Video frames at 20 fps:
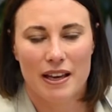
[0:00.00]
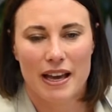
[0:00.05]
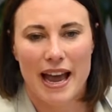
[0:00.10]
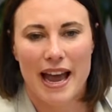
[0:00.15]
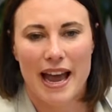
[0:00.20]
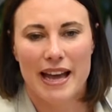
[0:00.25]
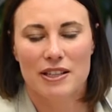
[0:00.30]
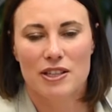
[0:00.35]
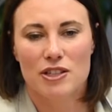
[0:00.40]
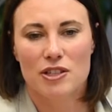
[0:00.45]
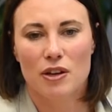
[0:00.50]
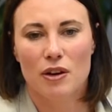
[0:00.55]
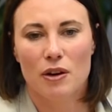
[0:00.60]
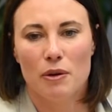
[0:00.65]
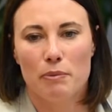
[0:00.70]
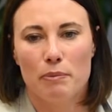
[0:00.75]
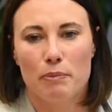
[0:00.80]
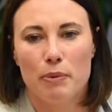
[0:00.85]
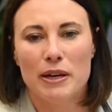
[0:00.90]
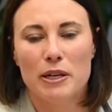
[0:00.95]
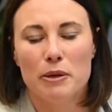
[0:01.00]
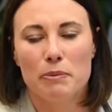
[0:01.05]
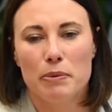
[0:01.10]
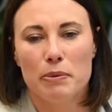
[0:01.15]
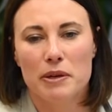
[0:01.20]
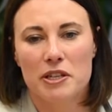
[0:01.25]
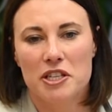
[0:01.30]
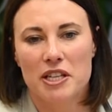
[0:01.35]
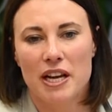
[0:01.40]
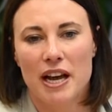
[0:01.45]
And so Brendon
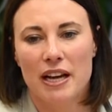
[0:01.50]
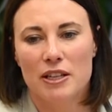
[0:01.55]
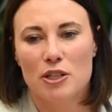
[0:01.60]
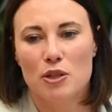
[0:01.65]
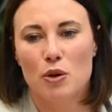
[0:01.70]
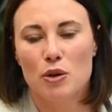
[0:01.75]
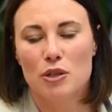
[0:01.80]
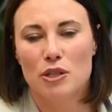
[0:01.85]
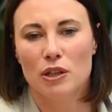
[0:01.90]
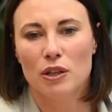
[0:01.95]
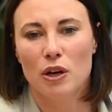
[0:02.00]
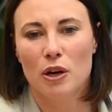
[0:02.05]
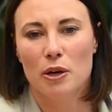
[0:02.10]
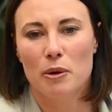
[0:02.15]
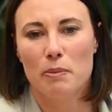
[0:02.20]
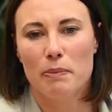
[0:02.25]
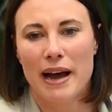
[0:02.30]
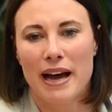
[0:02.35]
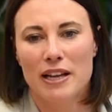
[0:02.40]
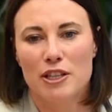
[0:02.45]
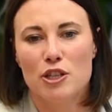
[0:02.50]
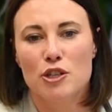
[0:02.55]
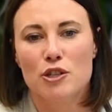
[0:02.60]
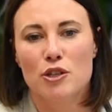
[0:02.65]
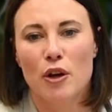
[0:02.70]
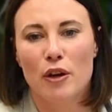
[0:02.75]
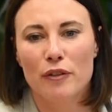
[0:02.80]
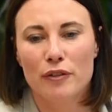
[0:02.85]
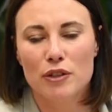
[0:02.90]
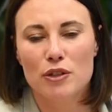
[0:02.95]
Burchard talks a lot about
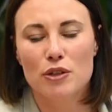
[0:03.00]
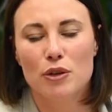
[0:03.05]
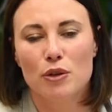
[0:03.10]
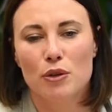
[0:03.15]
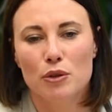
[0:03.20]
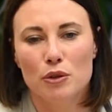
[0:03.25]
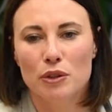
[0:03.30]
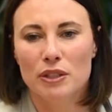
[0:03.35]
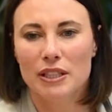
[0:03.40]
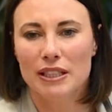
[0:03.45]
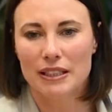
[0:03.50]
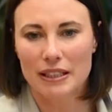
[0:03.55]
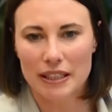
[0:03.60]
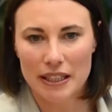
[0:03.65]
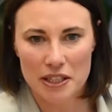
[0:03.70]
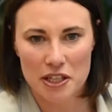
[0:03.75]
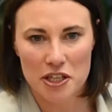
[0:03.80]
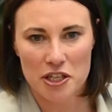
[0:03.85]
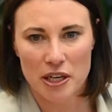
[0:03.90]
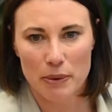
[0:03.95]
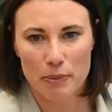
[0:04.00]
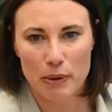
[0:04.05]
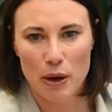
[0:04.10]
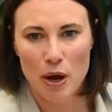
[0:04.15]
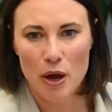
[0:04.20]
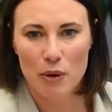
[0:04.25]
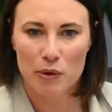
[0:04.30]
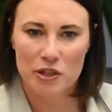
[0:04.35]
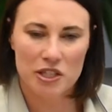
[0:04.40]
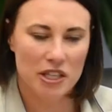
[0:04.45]
servanthood leadership,
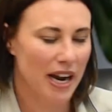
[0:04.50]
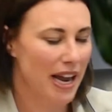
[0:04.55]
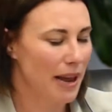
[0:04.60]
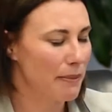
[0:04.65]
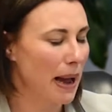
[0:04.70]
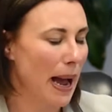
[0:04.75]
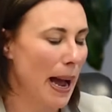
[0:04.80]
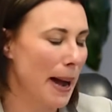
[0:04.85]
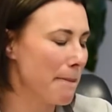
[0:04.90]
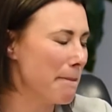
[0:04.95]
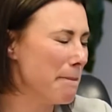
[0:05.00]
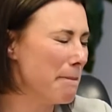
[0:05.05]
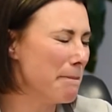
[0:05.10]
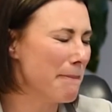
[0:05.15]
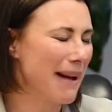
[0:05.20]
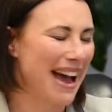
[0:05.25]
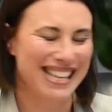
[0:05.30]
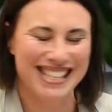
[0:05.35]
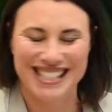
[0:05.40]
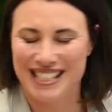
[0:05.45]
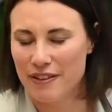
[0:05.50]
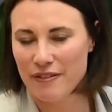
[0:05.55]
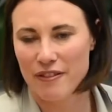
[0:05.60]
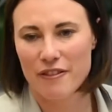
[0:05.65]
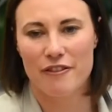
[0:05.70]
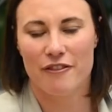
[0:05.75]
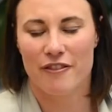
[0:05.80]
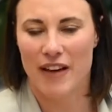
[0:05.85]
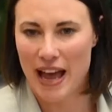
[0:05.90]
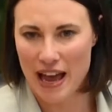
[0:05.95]
which I am a massive
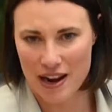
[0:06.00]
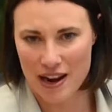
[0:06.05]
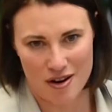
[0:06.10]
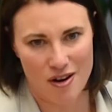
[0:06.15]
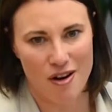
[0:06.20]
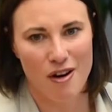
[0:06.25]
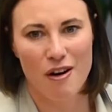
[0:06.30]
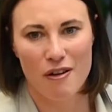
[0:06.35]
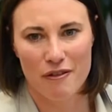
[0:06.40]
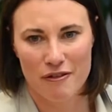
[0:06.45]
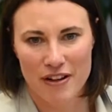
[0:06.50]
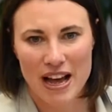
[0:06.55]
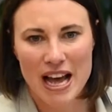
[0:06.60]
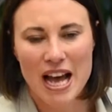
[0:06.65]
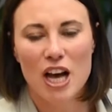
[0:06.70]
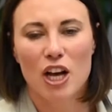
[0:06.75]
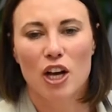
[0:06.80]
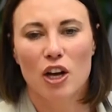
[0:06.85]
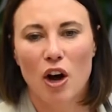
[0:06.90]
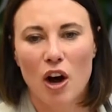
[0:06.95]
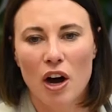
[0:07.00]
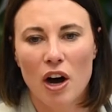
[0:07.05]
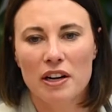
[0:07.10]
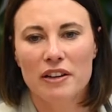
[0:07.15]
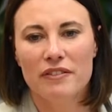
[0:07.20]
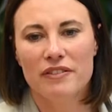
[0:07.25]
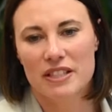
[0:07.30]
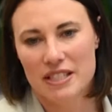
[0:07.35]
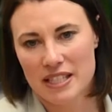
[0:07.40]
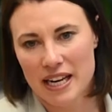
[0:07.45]
fan of. Gone are
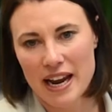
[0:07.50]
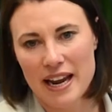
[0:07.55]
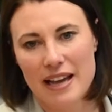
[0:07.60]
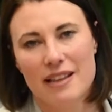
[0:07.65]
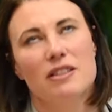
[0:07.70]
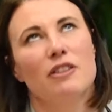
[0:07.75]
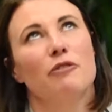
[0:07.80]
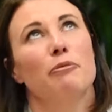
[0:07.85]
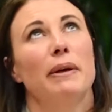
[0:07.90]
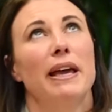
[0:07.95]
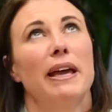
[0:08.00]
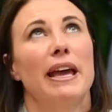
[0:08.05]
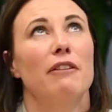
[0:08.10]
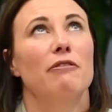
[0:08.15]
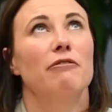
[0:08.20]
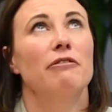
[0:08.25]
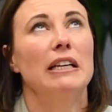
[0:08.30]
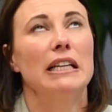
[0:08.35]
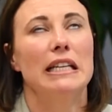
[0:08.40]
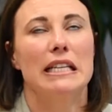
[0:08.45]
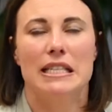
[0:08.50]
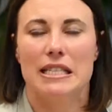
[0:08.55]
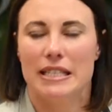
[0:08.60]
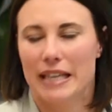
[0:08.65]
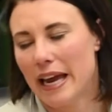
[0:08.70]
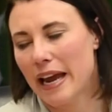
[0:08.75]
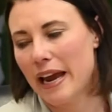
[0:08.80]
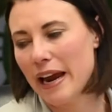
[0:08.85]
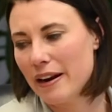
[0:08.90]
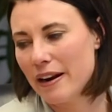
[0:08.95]
the days of being really
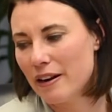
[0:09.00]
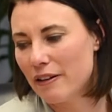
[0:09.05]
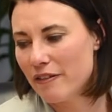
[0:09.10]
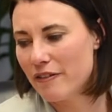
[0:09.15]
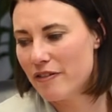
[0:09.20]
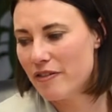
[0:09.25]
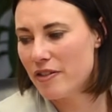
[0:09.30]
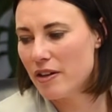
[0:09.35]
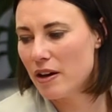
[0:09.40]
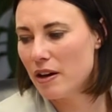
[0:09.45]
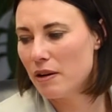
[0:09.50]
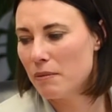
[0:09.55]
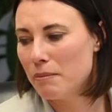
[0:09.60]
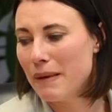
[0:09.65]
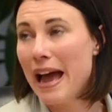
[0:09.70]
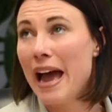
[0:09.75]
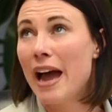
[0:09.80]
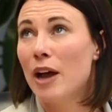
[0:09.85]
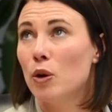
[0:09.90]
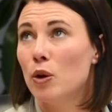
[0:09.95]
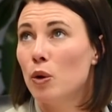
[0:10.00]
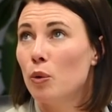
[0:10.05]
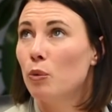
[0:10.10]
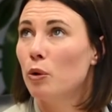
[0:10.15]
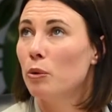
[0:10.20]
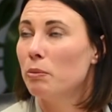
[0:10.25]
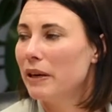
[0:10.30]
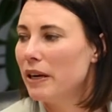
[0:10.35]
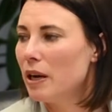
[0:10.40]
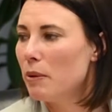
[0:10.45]
scared of the man or
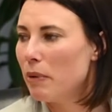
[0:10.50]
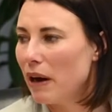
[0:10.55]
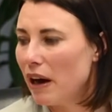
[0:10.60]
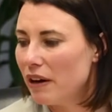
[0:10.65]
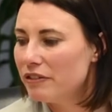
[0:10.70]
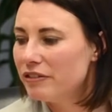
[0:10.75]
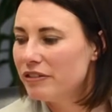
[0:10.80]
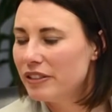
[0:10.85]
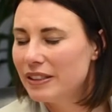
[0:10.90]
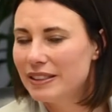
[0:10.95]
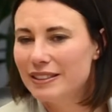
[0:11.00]
woman above.